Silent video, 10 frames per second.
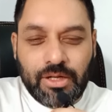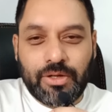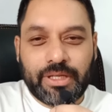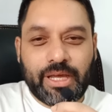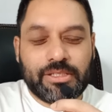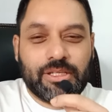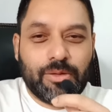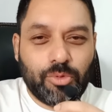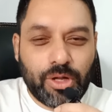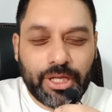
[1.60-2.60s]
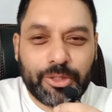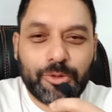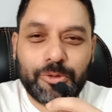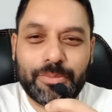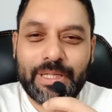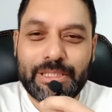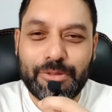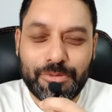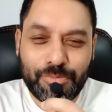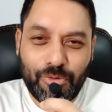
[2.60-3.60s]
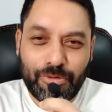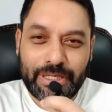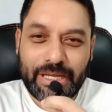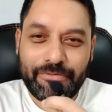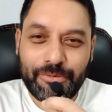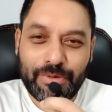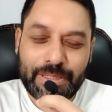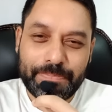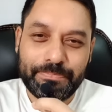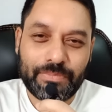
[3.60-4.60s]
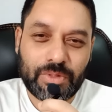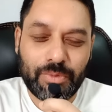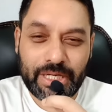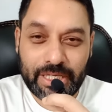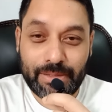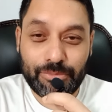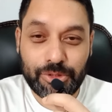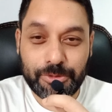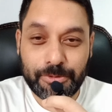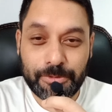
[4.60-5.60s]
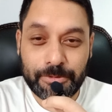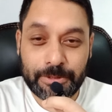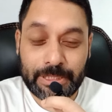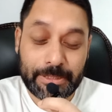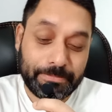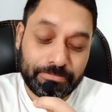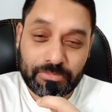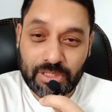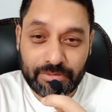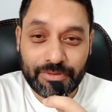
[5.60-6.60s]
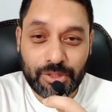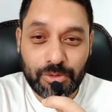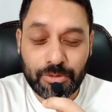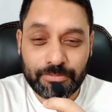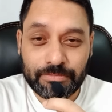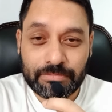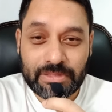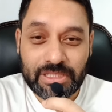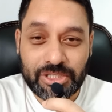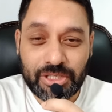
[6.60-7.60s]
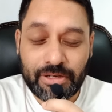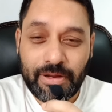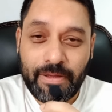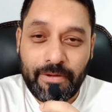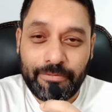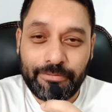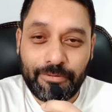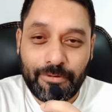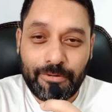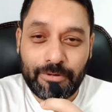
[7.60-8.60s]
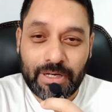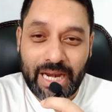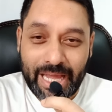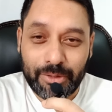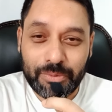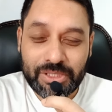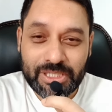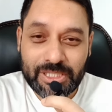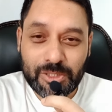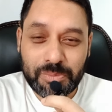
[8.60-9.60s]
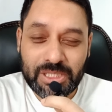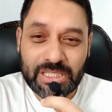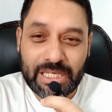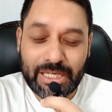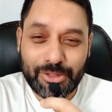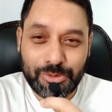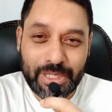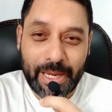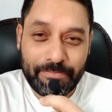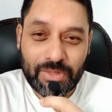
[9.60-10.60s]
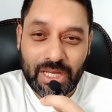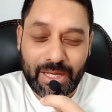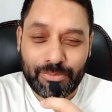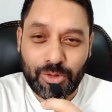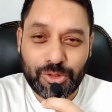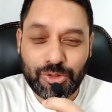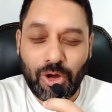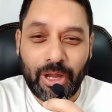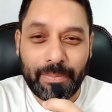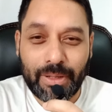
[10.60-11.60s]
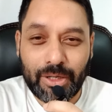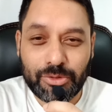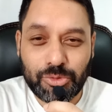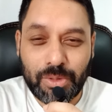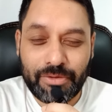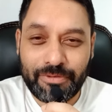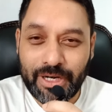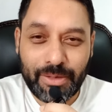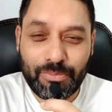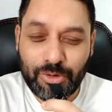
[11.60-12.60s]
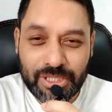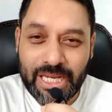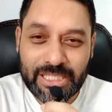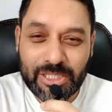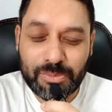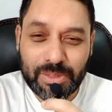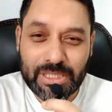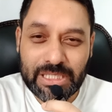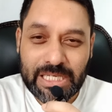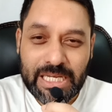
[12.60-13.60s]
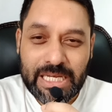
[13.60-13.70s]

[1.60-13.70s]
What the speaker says: Okay, assalamu alaikum and good morning, everyone. Welcome to the video session for language assessment. And today I'm going to talk about one very important assessment